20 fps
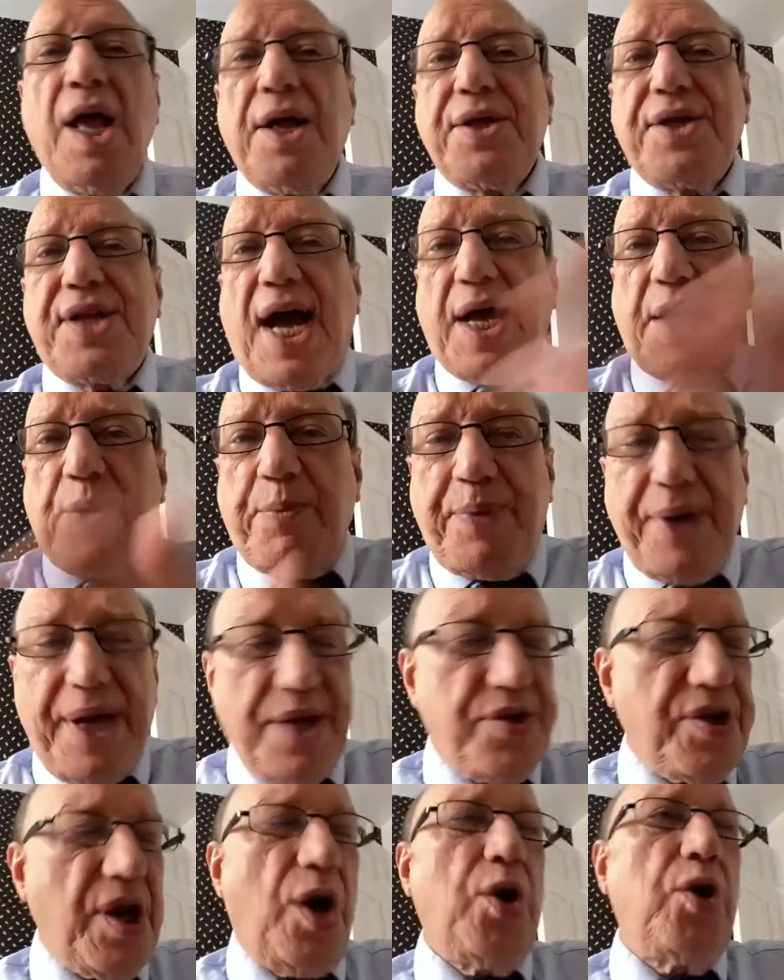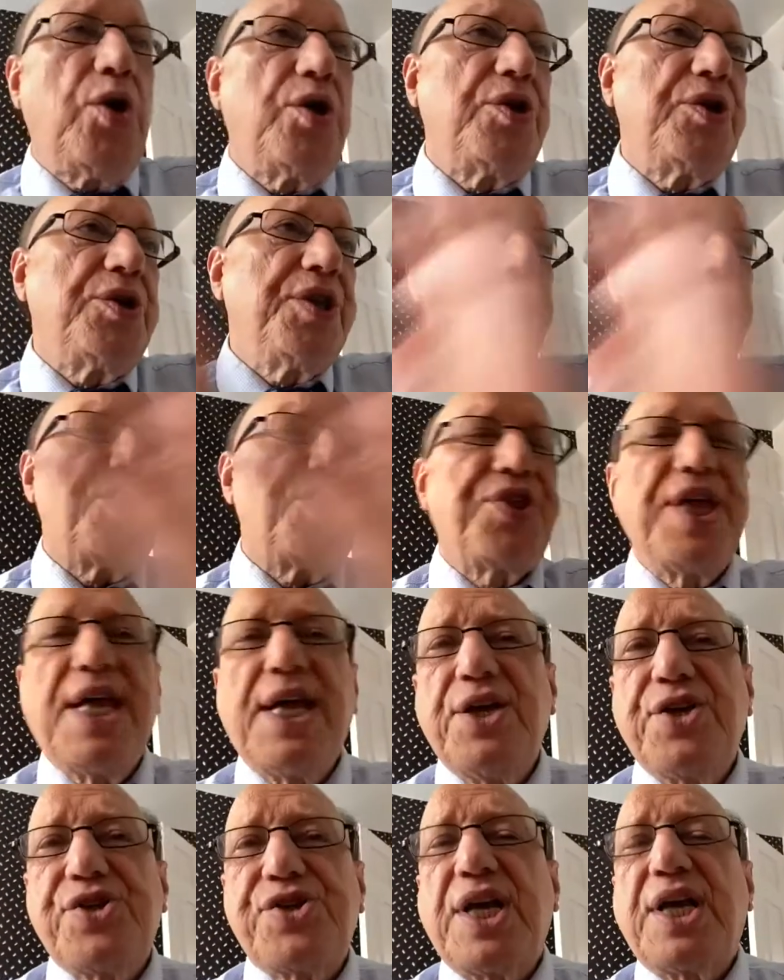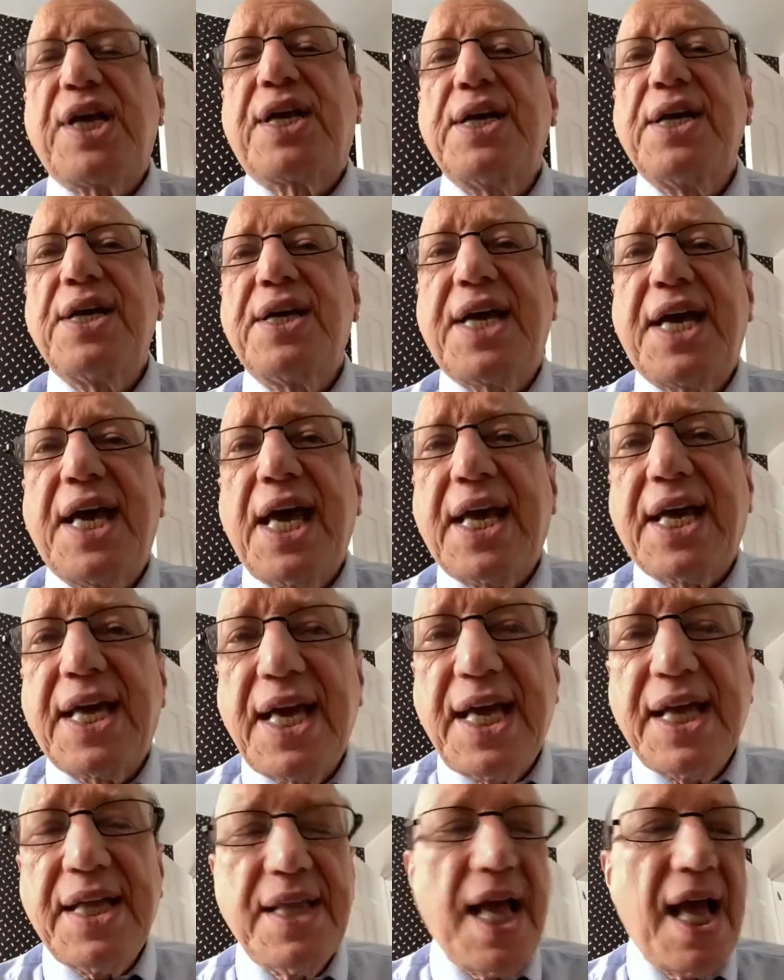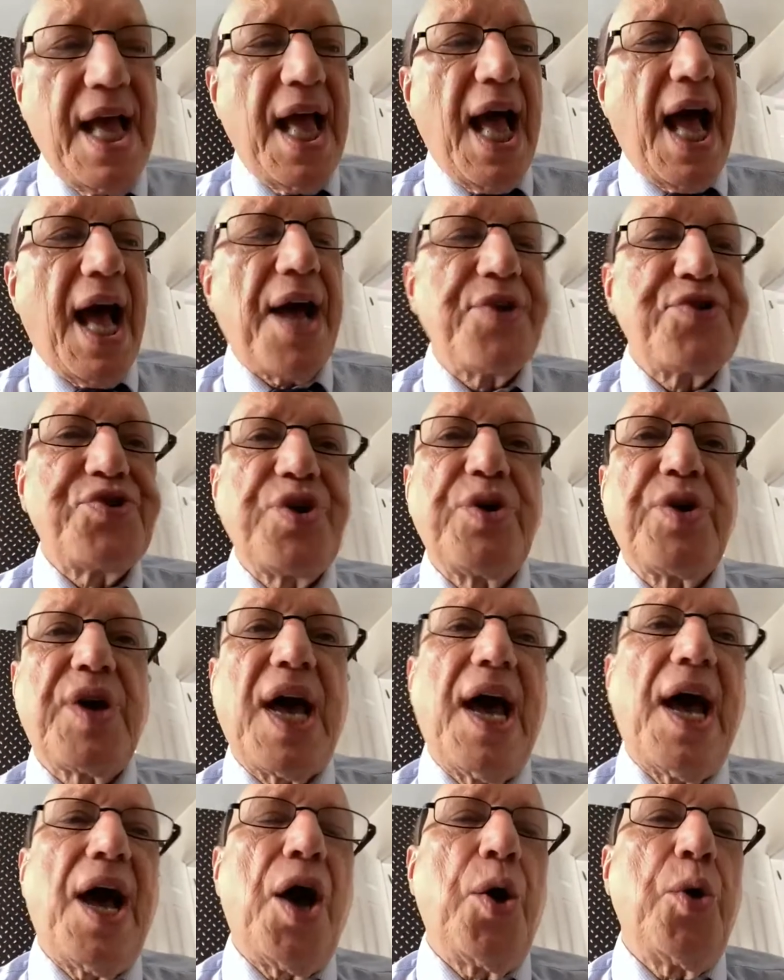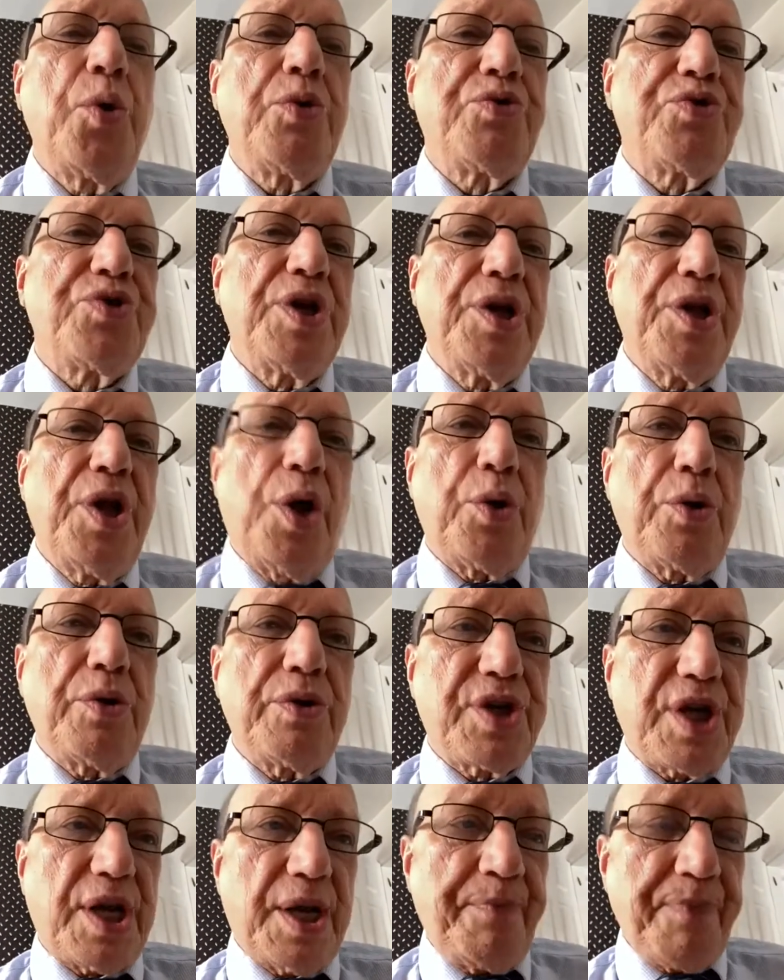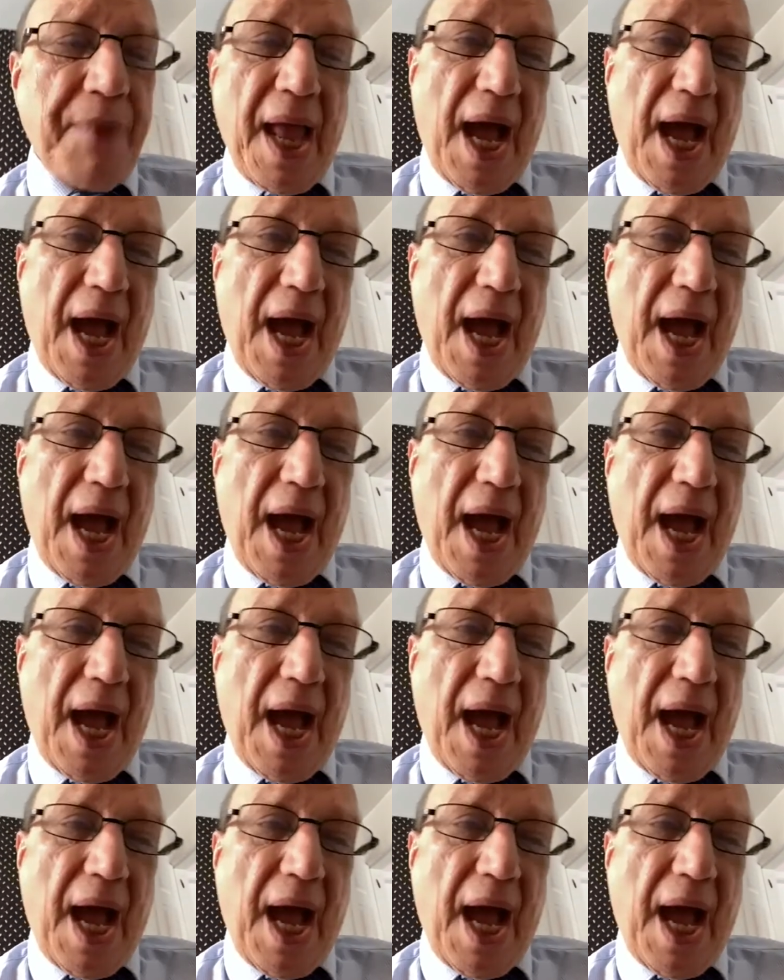diabetes, all the things that can kick in as you get older and older.